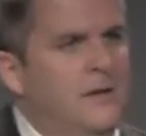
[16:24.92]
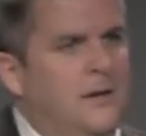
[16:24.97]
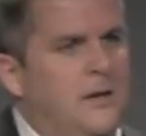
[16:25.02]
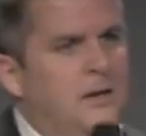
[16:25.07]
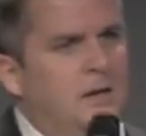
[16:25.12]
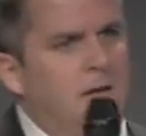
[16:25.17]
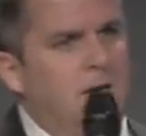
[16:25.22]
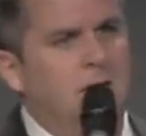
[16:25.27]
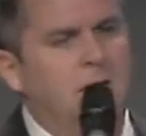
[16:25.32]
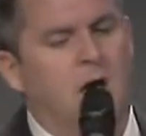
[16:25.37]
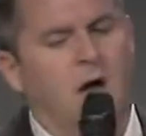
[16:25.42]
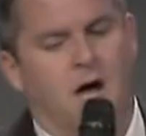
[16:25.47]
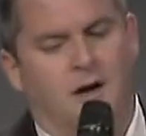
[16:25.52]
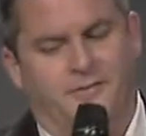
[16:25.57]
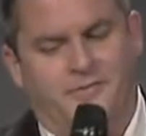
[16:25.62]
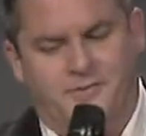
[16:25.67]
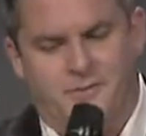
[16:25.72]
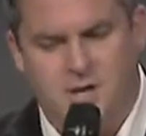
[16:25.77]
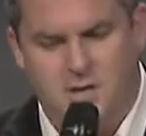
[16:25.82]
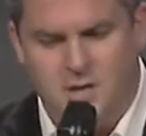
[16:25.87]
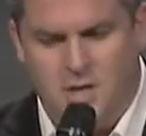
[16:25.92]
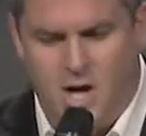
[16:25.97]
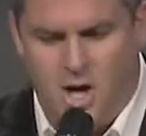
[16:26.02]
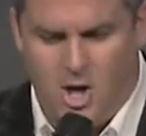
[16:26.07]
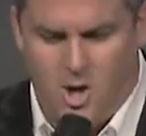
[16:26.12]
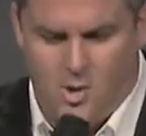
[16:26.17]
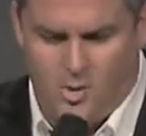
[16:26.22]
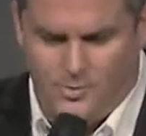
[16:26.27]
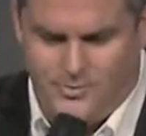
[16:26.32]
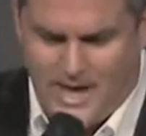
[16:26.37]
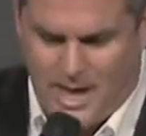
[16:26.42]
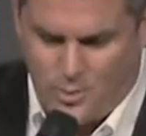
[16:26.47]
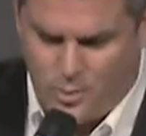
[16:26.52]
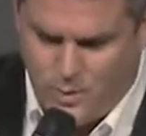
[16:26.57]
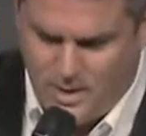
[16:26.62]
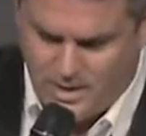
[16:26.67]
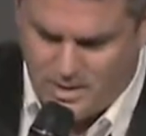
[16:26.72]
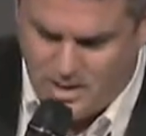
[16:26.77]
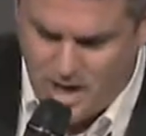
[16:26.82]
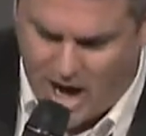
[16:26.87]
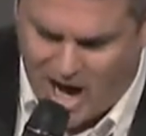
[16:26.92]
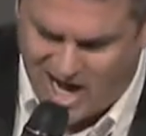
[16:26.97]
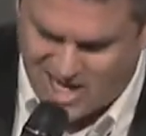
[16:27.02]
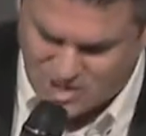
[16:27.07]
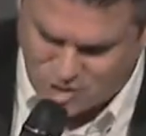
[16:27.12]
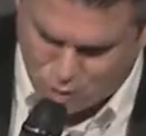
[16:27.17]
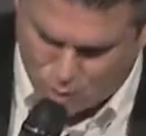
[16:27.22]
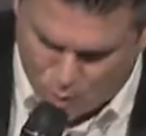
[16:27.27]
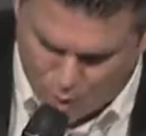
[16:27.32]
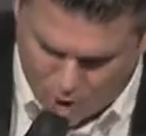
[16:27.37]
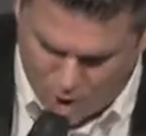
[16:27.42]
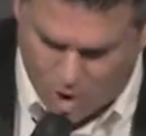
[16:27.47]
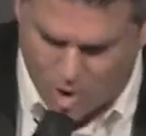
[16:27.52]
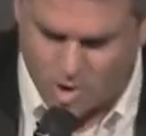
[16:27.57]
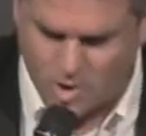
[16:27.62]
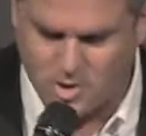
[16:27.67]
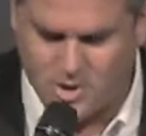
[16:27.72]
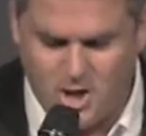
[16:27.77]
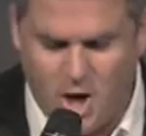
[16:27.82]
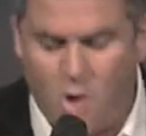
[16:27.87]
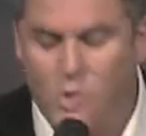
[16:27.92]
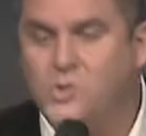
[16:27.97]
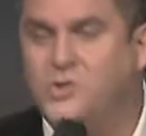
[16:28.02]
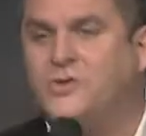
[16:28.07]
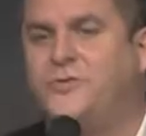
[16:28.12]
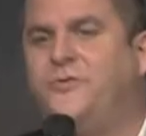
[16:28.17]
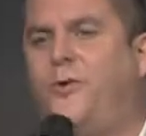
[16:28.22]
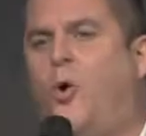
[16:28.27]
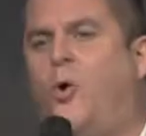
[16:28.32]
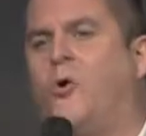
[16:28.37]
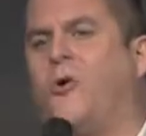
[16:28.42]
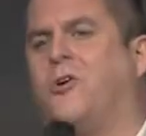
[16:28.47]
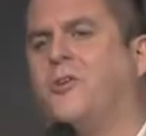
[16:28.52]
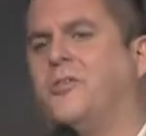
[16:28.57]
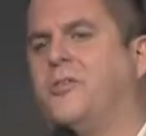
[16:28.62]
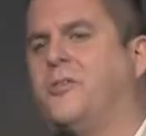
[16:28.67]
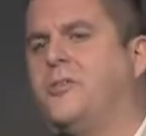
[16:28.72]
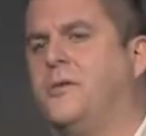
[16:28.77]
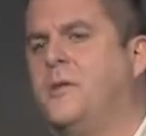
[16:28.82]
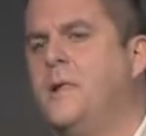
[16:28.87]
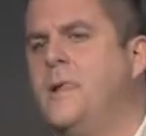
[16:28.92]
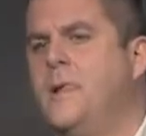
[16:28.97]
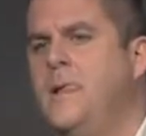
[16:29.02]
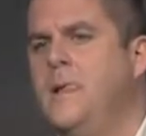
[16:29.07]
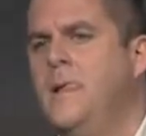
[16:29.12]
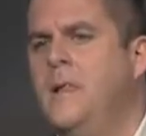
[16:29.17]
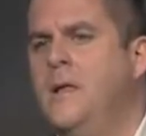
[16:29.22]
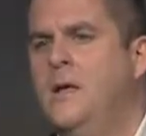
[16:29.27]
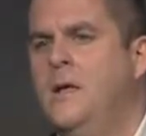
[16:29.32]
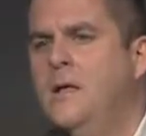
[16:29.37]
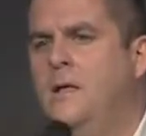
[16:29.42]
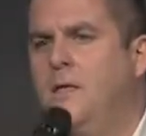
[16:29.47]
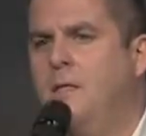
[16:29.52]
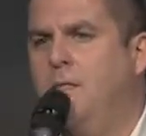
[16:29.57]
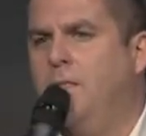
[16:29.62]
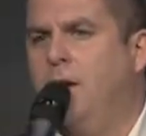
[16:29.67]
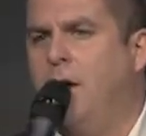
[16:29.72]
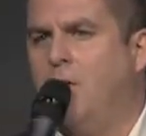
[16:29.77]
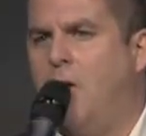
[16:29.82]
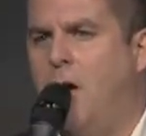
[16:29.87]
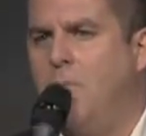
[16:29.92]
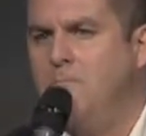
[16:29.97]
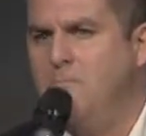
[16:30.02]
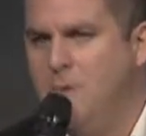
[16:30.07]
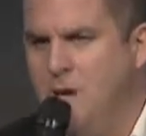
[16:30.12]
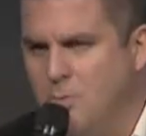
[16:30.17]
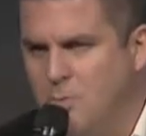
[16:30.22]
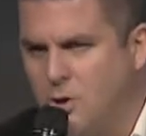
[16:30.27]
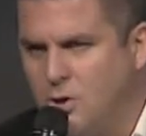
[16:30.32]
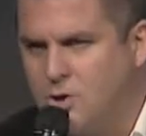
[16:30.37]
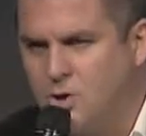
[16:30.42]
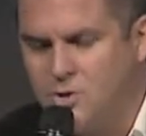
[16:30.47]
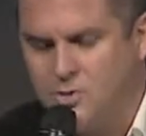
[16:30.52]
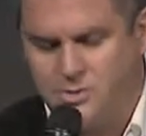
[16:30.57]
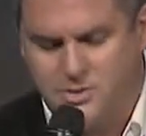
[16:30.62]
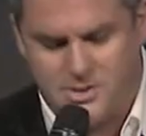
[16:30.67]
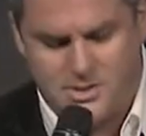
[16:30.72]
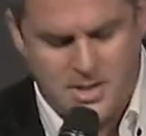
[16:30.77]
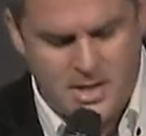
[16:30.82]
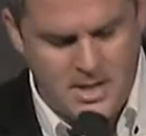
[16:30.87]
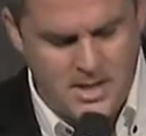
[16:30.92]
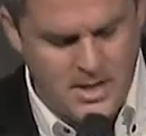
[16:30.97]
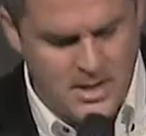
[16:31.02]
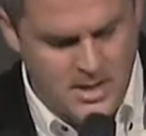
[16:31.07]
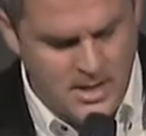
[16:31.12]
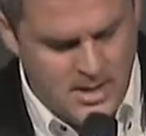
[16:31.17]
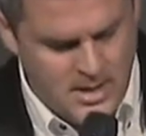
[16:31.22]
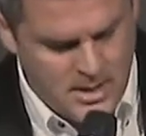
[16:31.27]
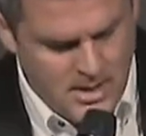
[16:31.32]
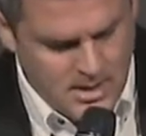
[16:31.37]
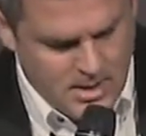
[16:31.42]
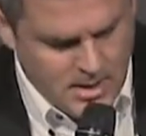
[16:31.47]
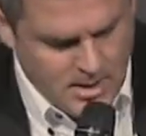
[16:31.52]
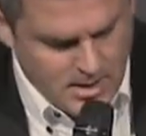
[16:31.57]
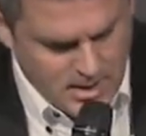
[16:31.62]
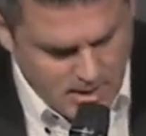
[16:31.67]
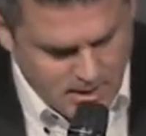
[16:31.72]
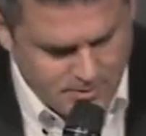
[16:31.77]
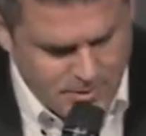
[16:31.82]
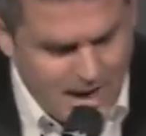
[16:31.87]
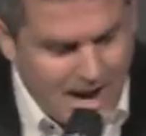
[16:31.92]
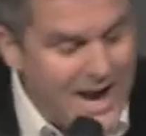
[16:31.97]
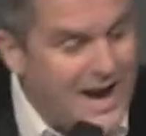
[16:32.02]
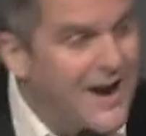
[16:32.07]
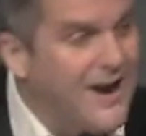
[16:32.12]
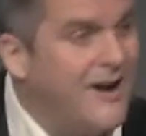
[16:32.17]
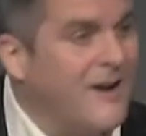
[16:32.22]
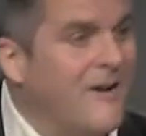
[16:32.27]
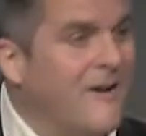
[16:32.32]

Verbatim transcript: enough to know that when God's word goes forth, there are miracles in the air.